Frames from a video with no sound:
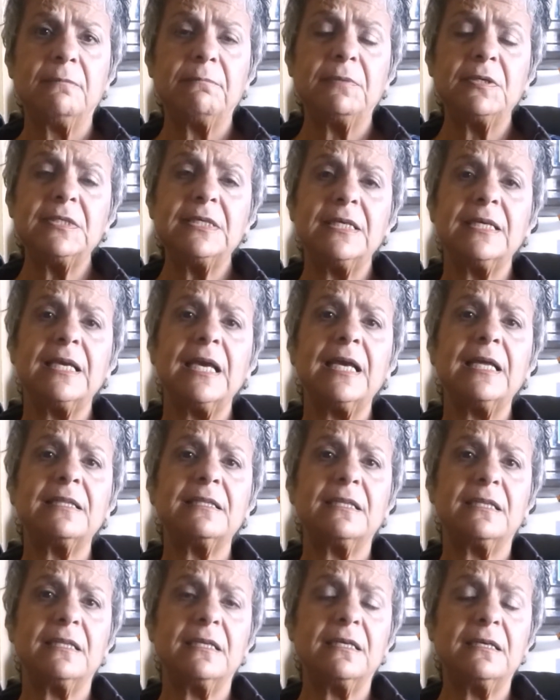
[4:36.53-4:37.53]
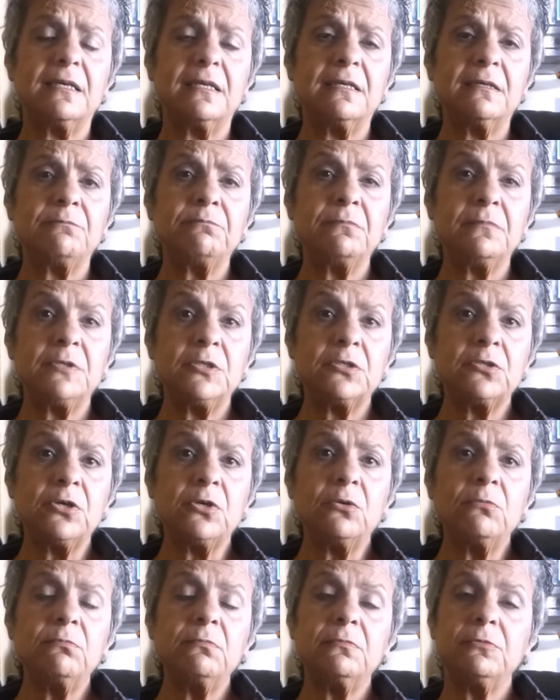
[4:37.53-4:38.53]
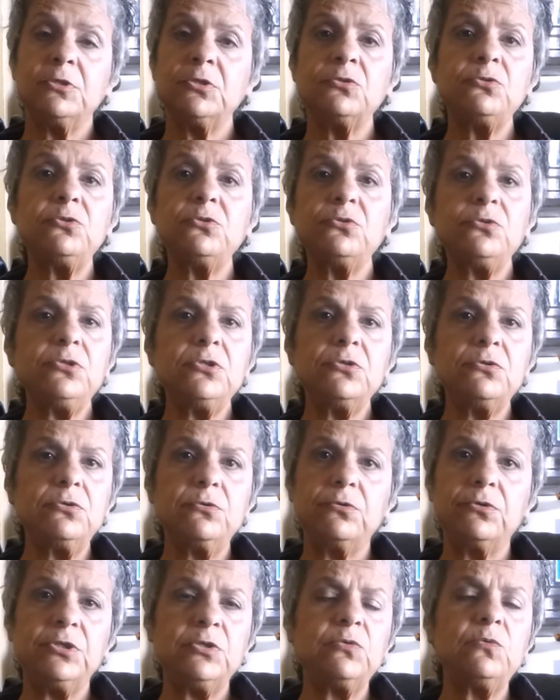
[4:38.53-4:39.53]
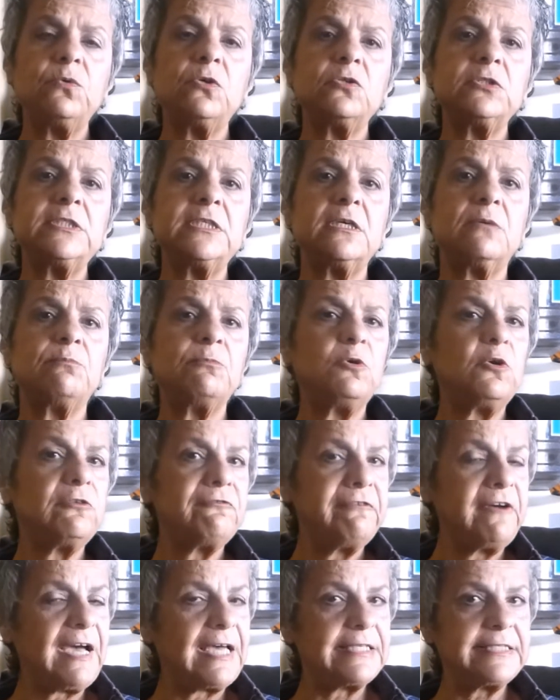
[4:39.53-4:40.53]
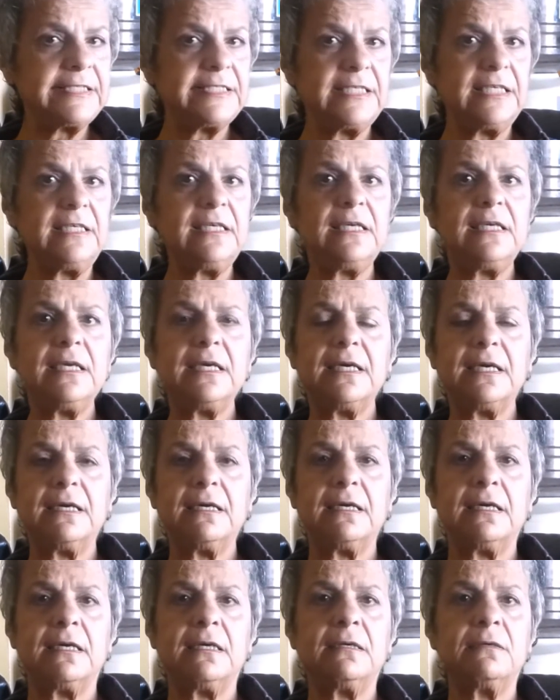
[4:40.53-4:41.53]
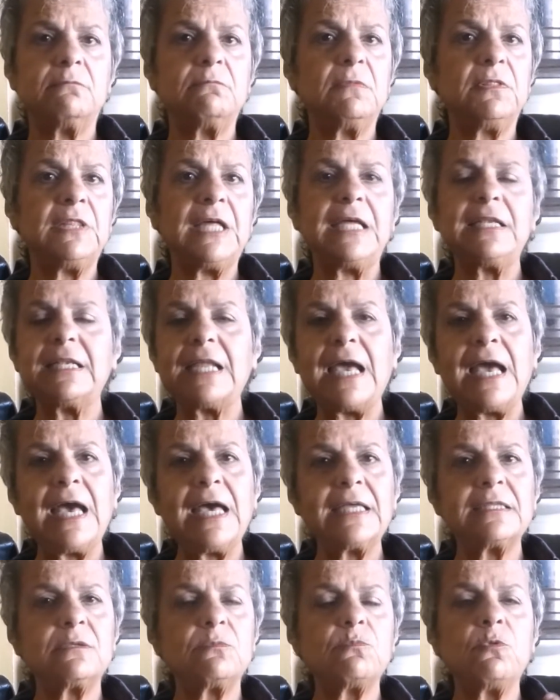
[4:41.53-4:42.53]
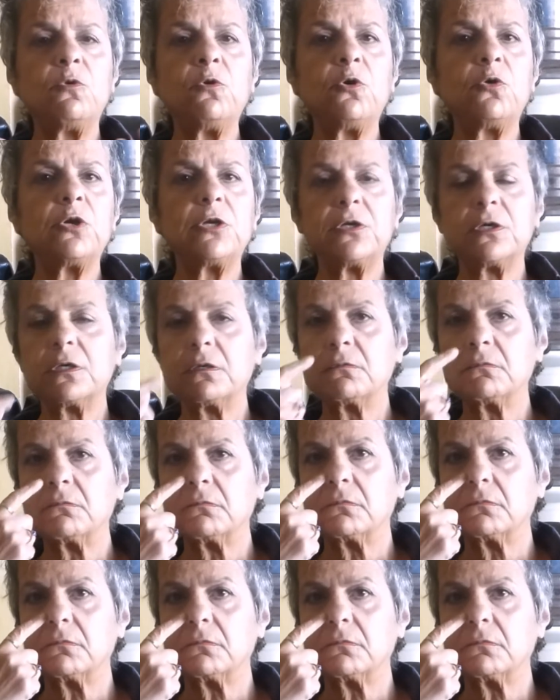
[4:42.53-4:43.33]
But again, you know, you do you. You want it more fatty, then add more.